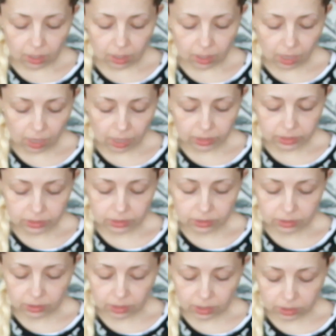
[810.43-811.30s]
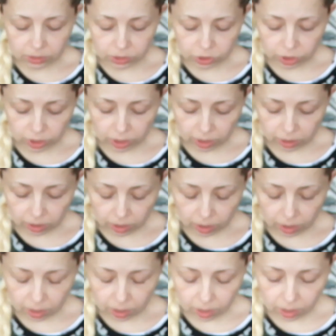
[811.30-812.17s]
I stitched it
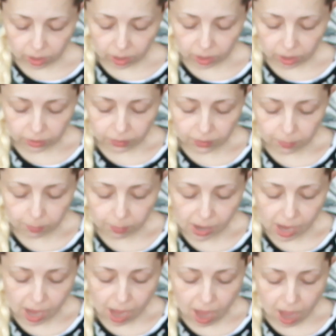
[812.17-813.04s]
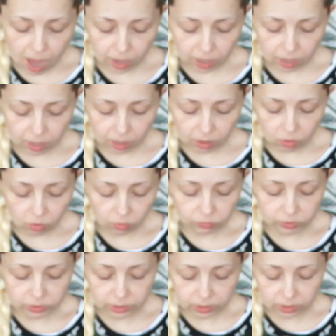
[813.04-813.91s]
at the back.
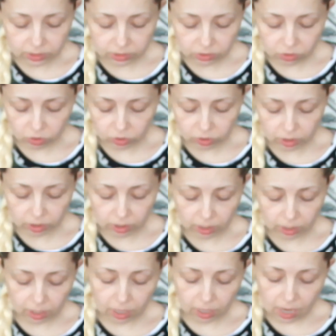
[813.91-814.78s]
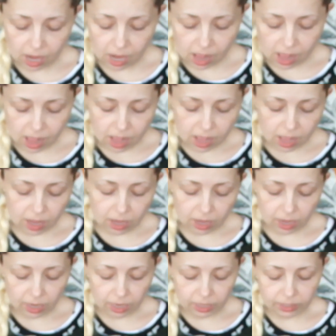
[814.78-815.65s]
Obviously it's got
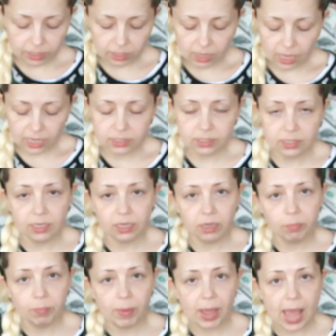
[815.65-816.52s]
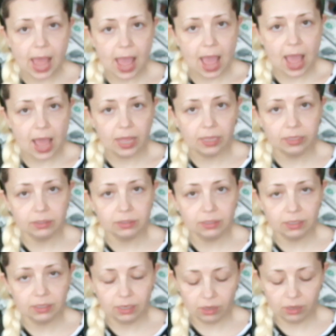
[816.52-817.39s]
an elastic band
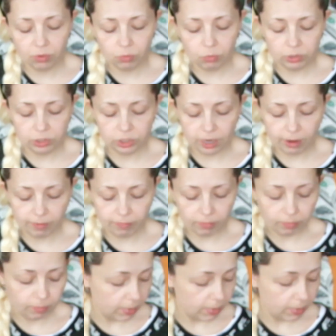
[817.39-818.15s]
which I've